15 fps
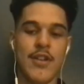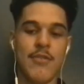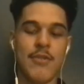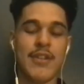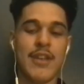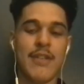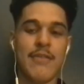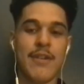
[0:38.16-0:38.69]

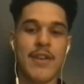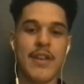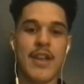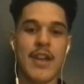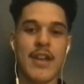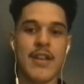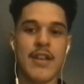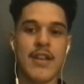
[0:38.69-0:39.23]
Once I finally
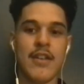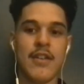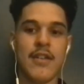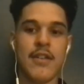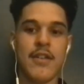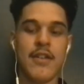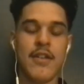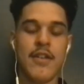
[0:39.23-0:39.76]
got in,
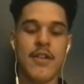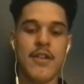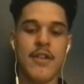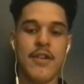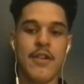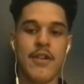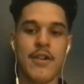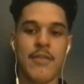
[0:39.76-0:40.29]

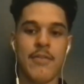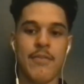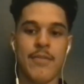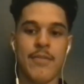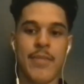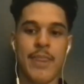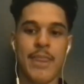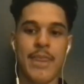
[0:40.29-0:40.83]

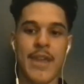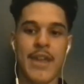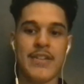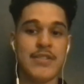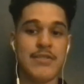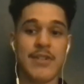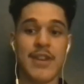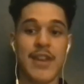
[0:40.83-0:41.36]
I
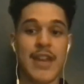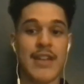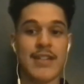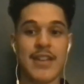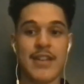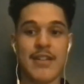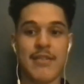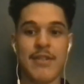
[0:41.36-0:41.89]
just
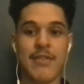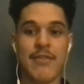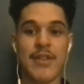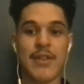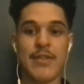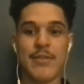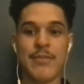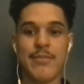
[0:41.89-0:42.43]
realized that it
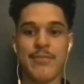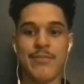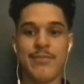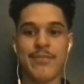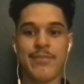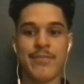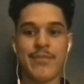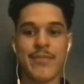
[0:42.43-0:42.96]
really,
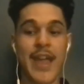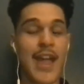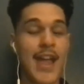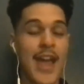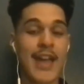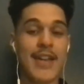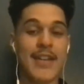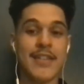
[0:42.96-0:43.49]
I
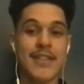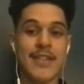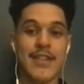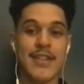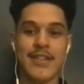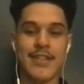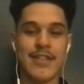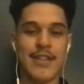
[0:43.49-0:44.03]
had to
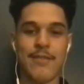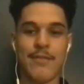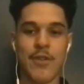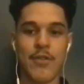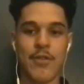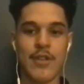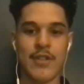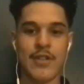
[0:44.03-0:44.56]
just get
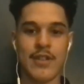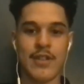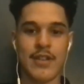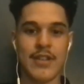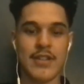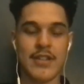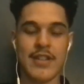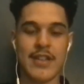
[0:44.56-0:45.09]
focused
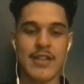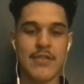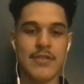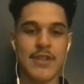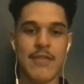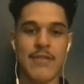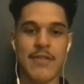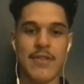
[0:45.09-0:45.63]
and just get
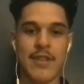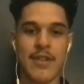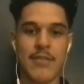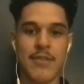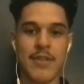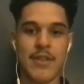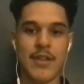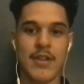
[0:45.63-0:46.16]
used to everything,
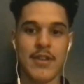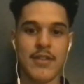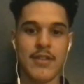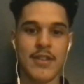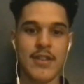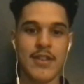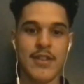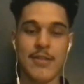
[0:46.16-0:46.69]
because
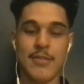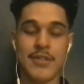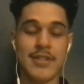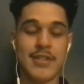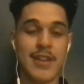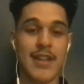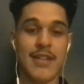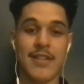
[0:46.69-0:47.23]
there was
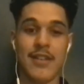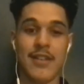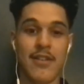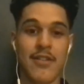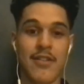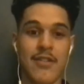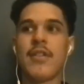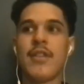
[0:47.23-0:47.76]
just a lot to
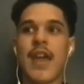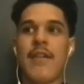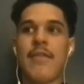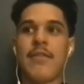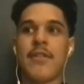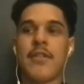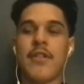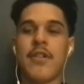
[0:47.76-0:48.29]
learn.
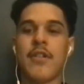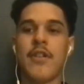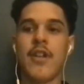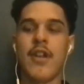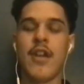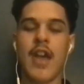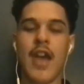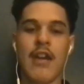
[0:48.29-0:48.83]
After
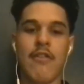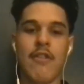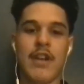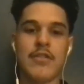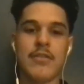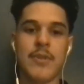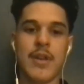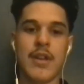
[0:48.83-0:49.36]
I
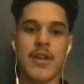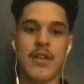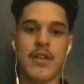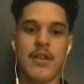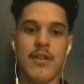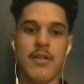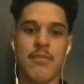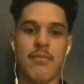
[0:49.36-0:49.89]
graduated,
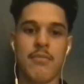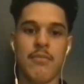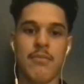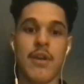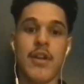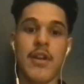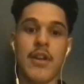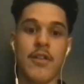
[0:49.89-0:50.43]

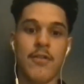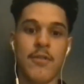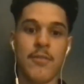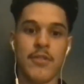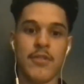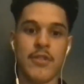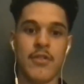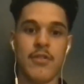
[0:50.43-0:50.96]
Mondell from
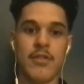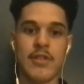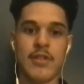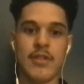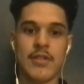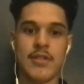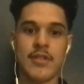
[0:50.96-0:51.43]
Per Scholas,